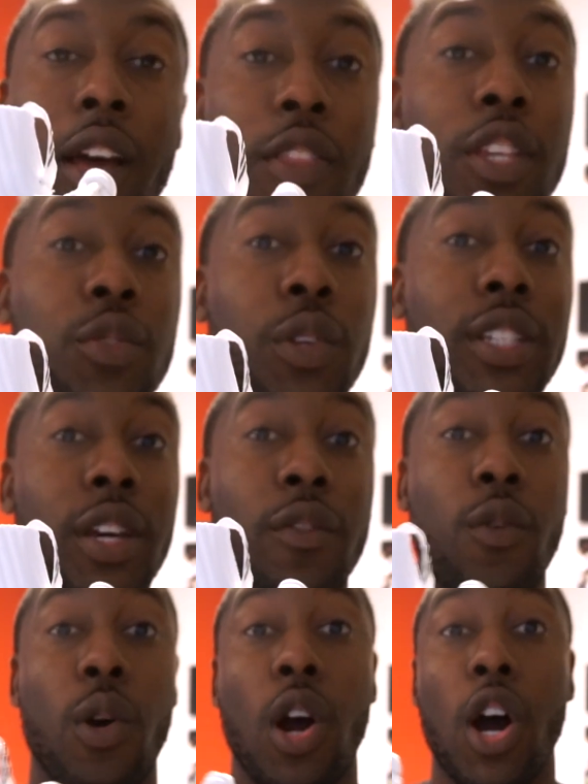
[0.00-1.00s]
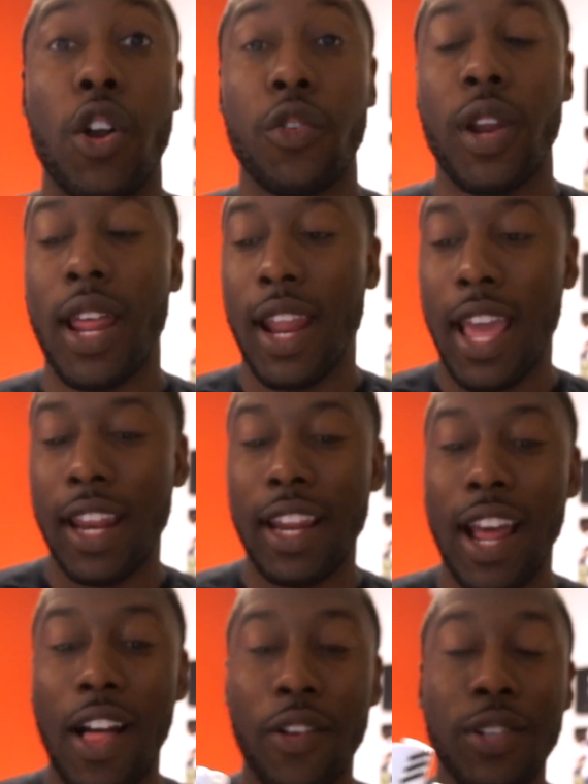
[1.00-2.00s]
Now these retail for
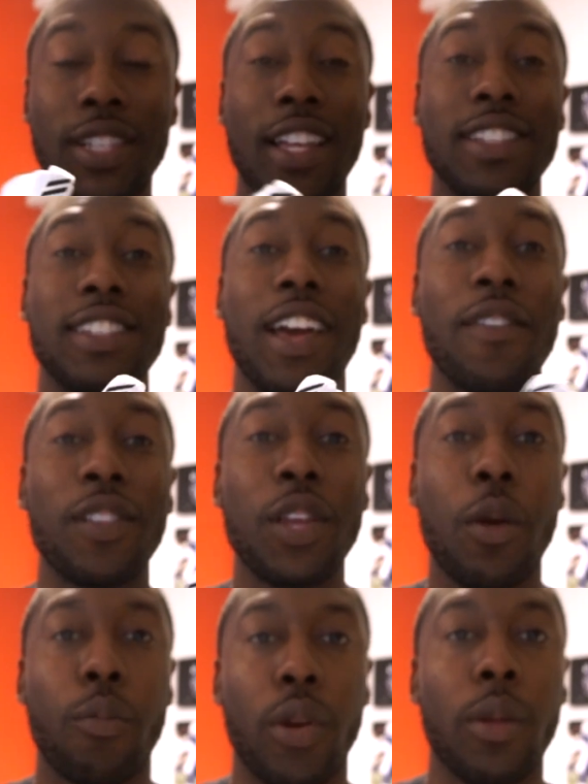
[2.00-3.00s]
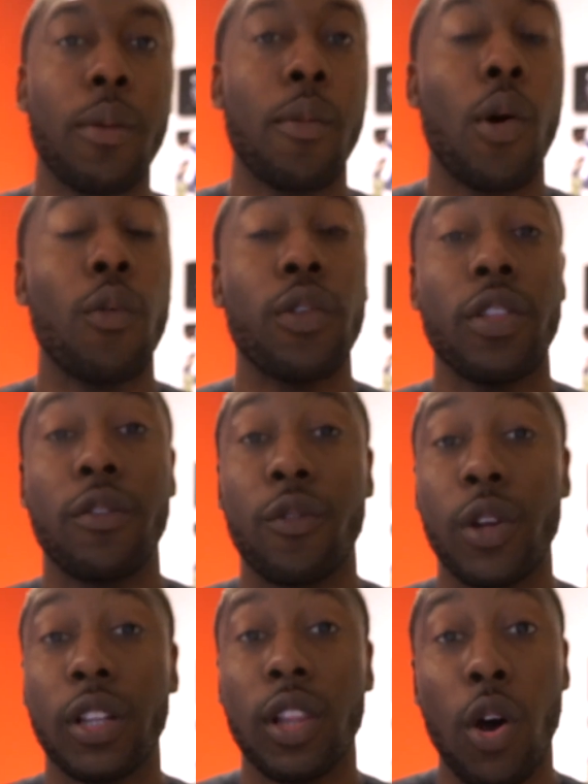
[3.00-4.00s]
$180. That's definitely a premium over the
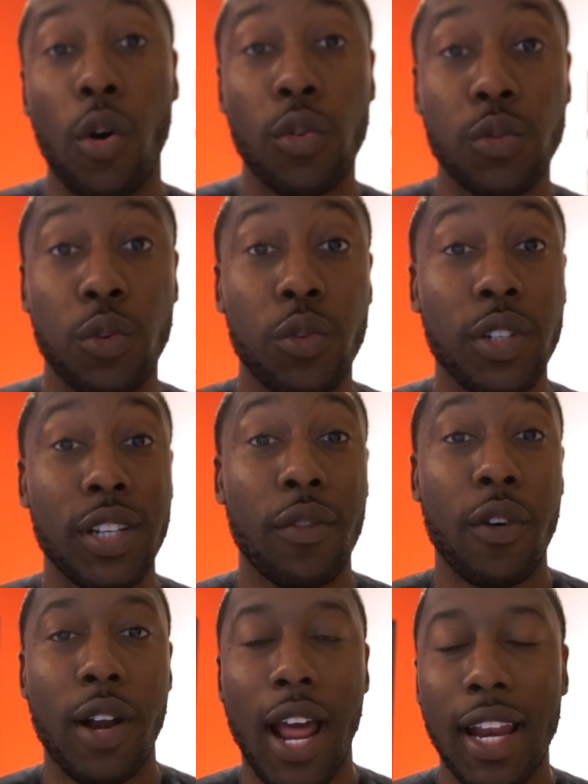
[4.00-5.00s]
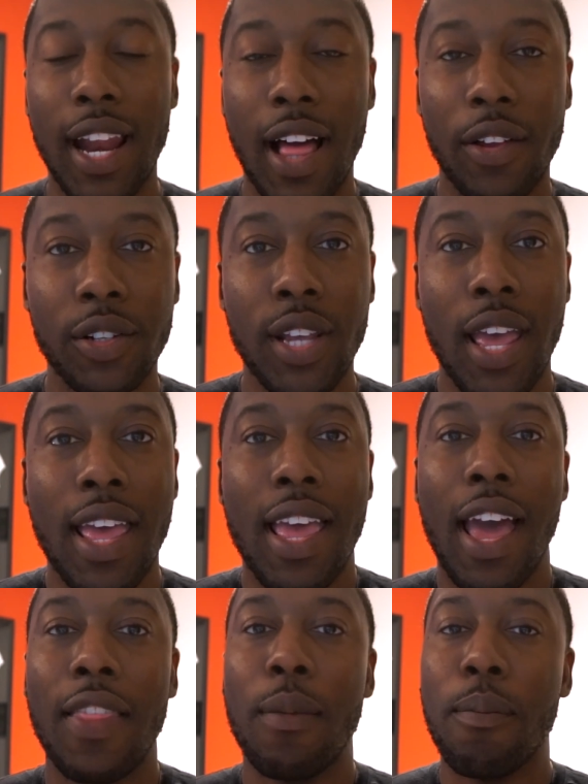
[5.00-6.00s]
Freak Lows, which retail for $90,
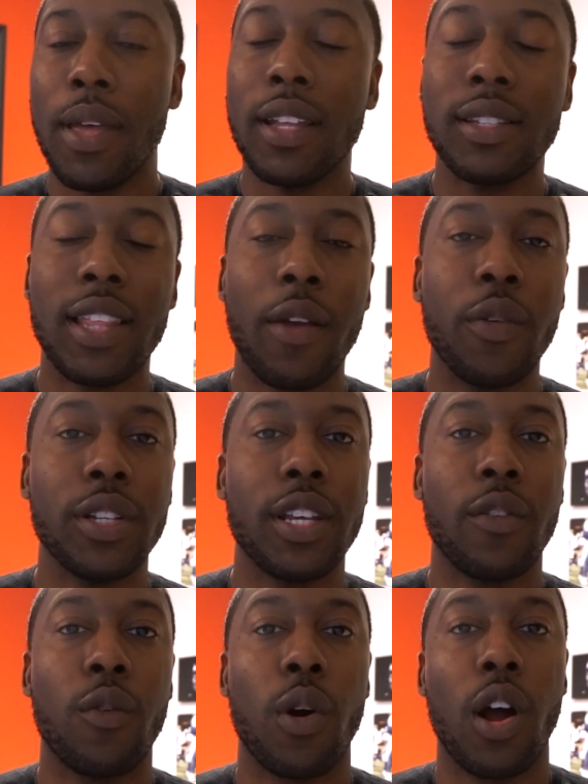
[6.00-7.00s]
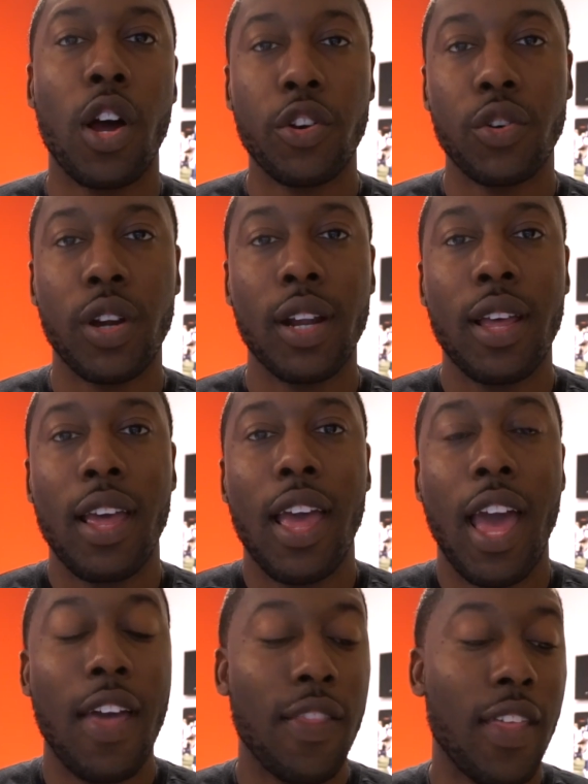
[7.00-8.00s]
and the mids that retail for 100. dollars
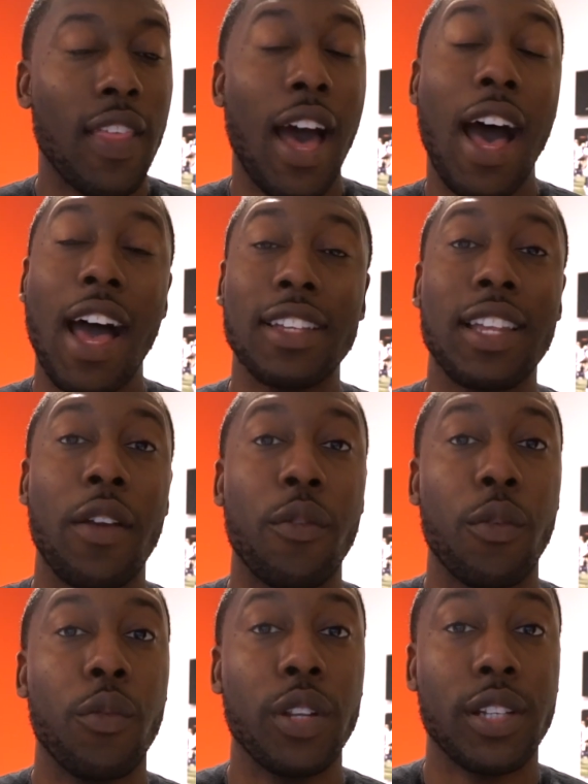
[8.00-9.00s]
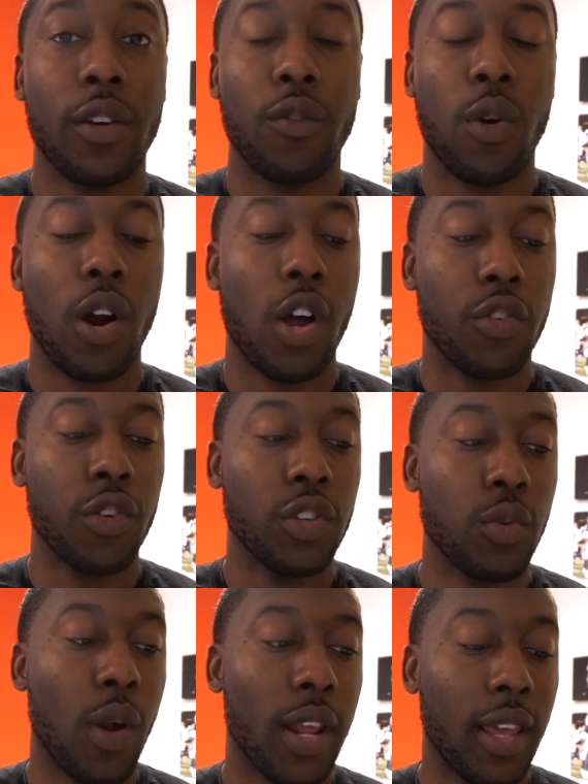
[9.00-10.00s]
and then the highs that retail for
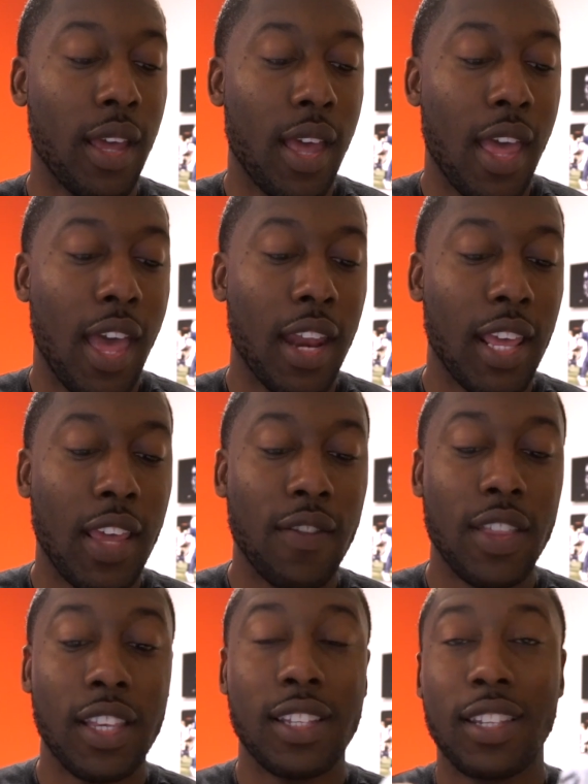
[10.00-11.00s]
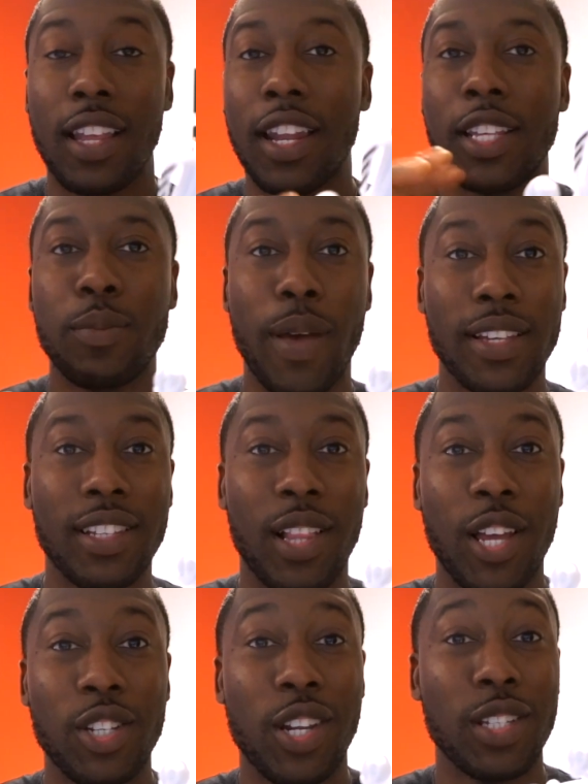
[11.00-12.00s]
120. And even the Sunday's best
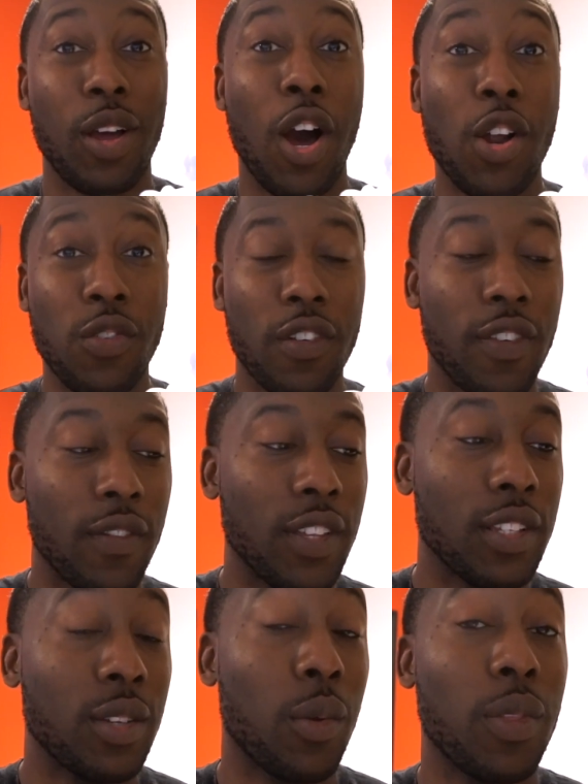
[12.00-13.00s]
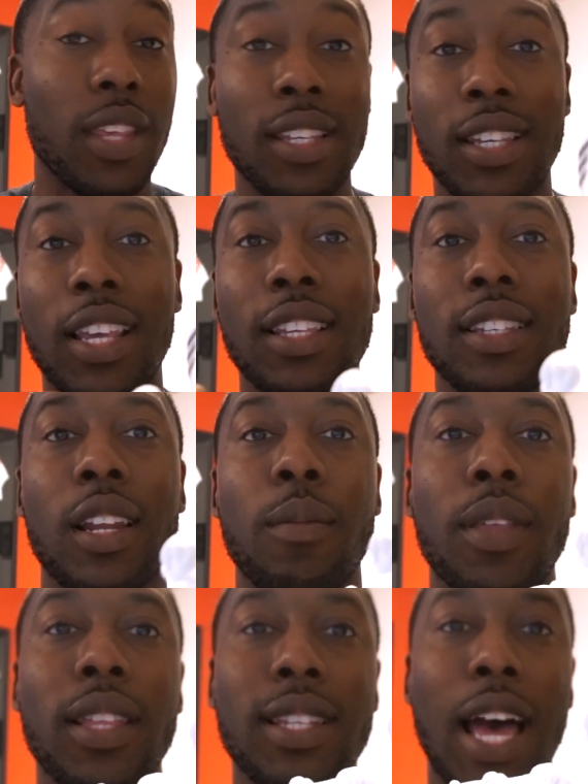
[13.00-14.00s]
collection is 150, so this is gonna
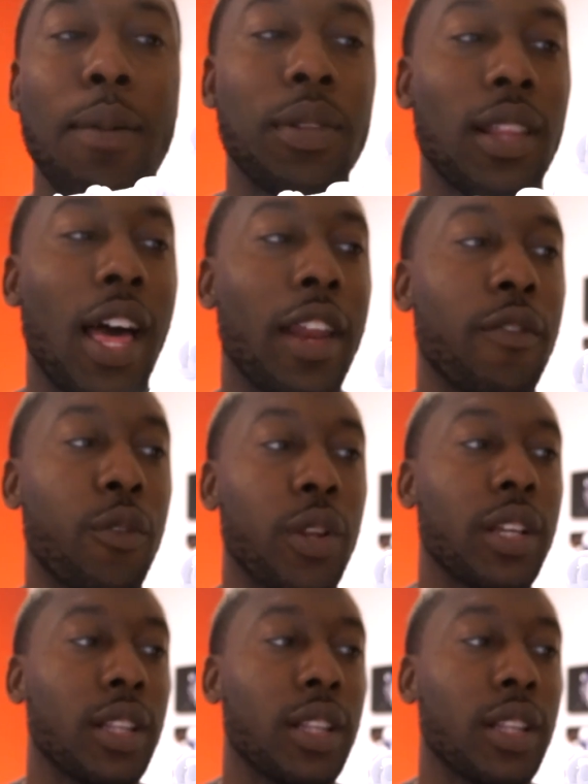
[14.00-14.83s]
be the top of the line Freak